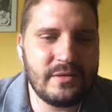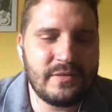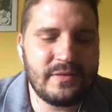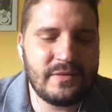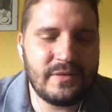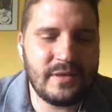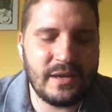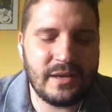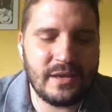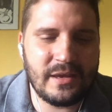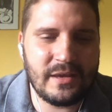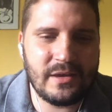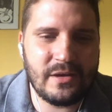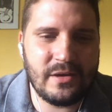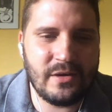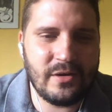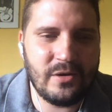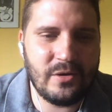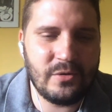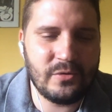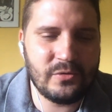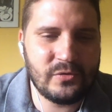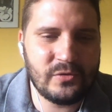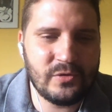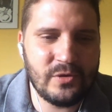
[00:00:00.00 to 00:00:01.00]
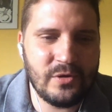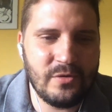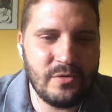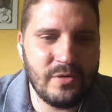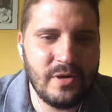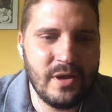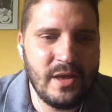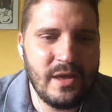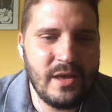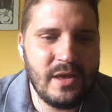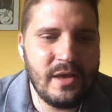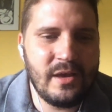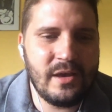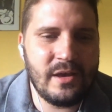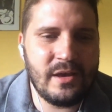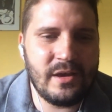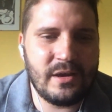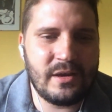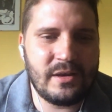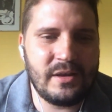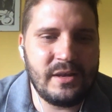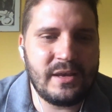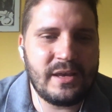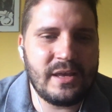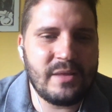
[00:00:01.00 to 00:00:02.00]
thank also
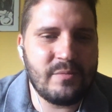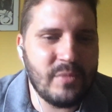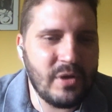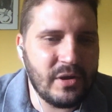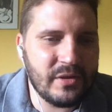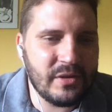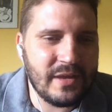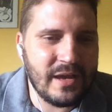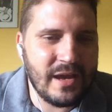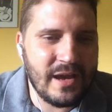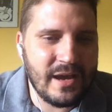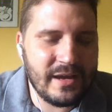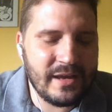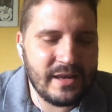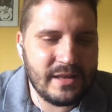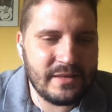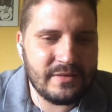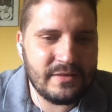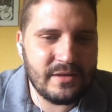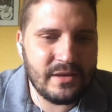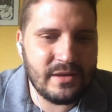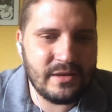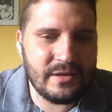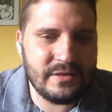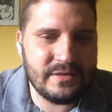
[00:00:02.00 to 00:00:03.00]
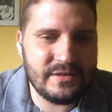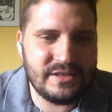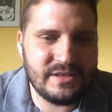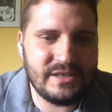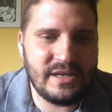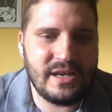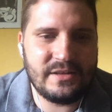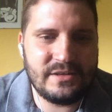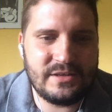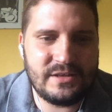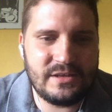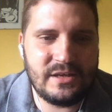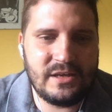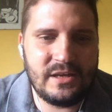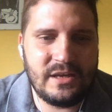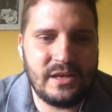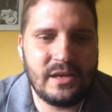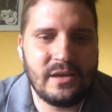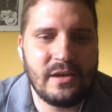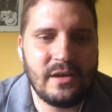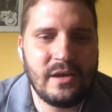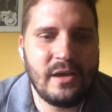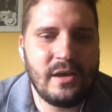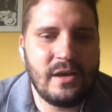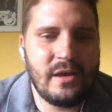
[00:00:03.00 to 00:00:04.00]
Click and Mortar and
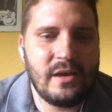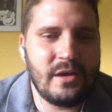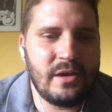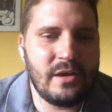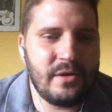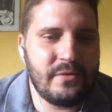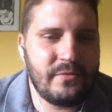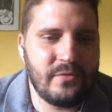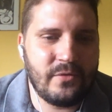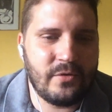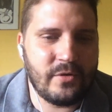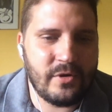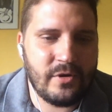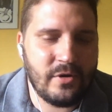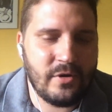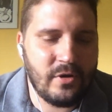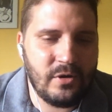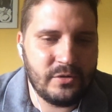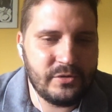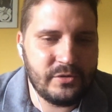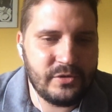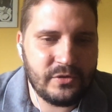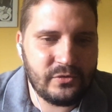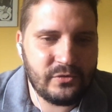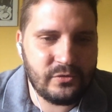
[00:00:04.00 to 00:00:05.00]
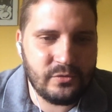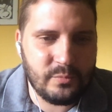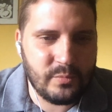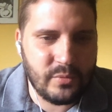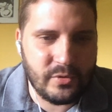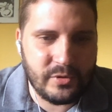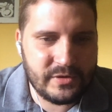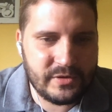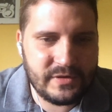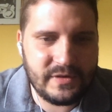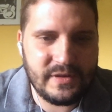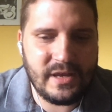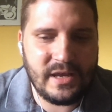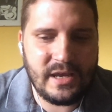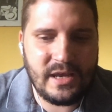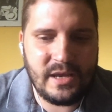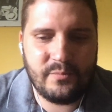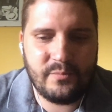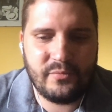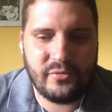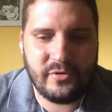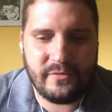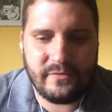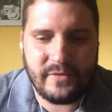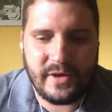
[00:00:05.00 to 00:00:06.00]
DNG for all the support they
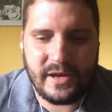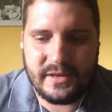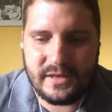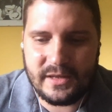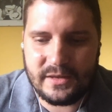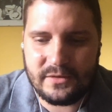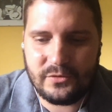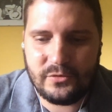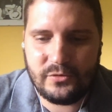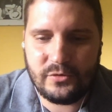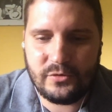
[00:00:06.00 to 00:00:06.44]
provided to